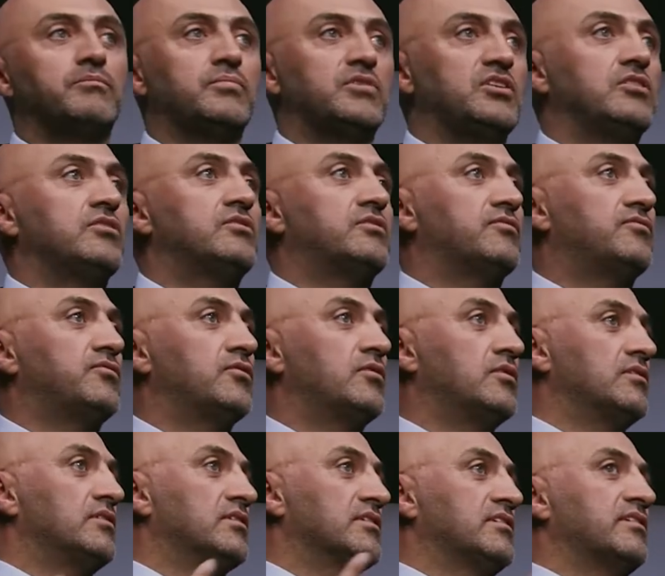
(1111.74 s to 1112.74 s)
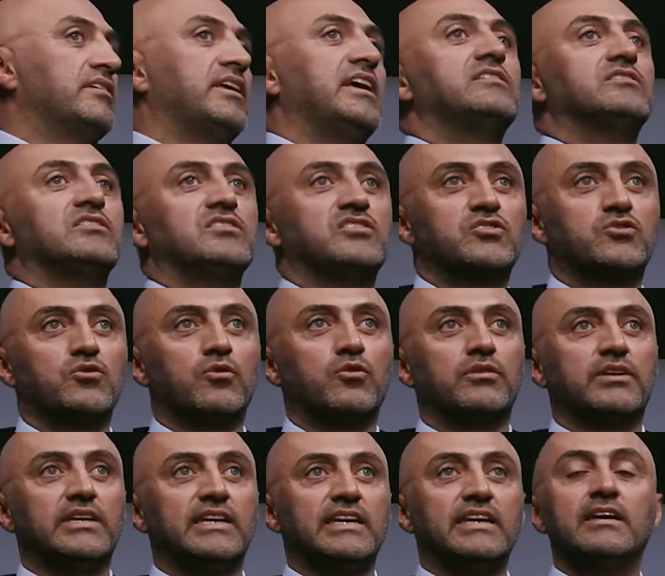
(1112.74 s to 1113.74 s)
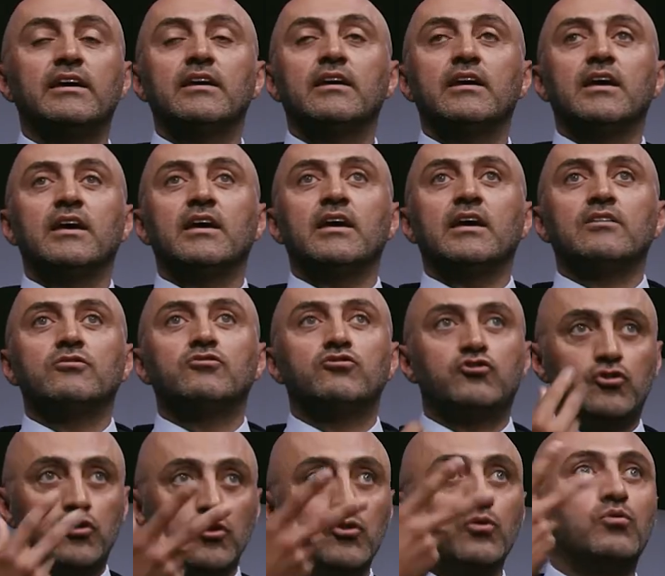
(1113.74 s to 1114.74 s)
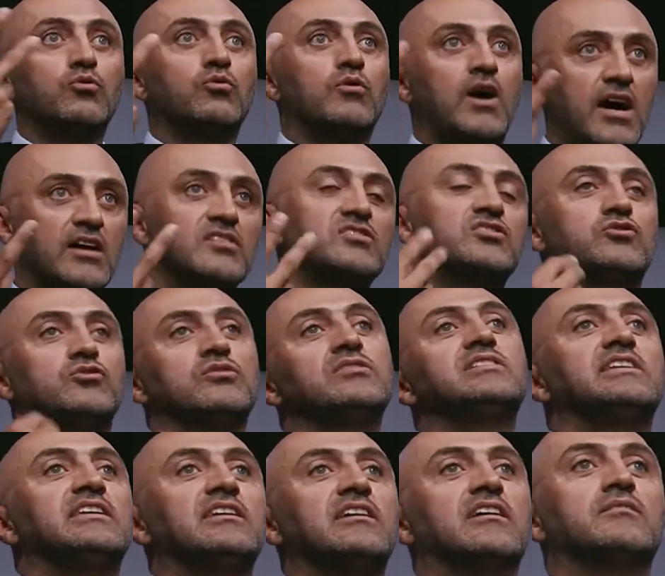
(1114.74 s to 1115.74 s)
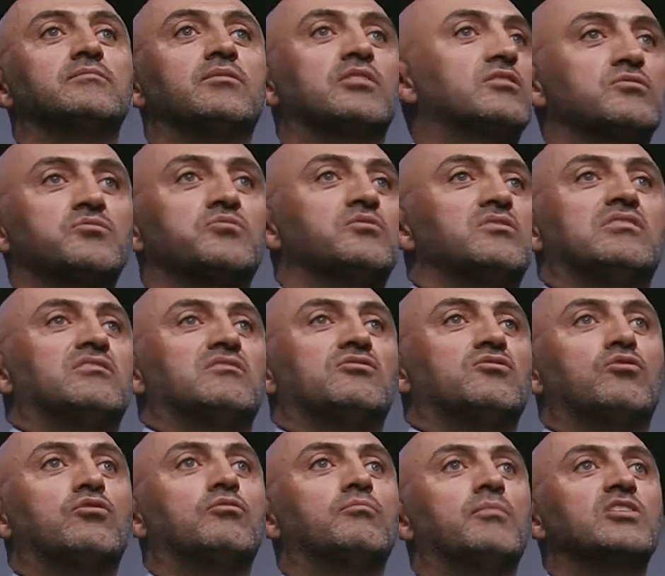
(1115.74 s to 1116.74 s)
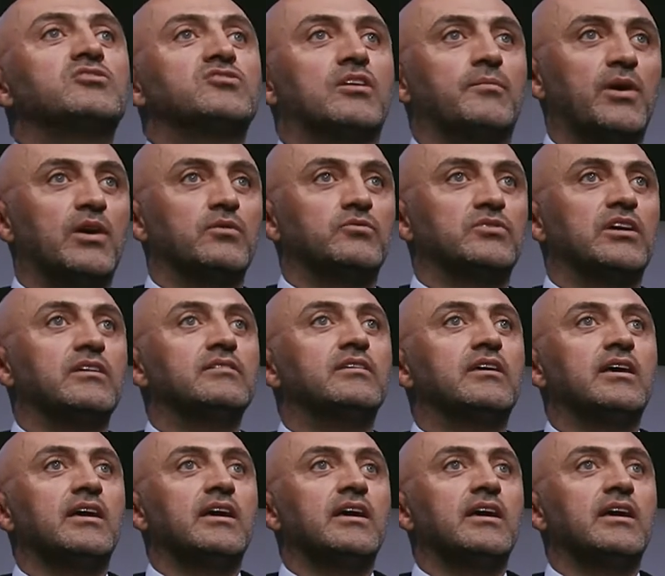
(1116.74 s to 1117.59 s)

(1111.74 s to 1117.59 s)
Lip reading: beautiful, great story to us to see it, because we didn't know much about it.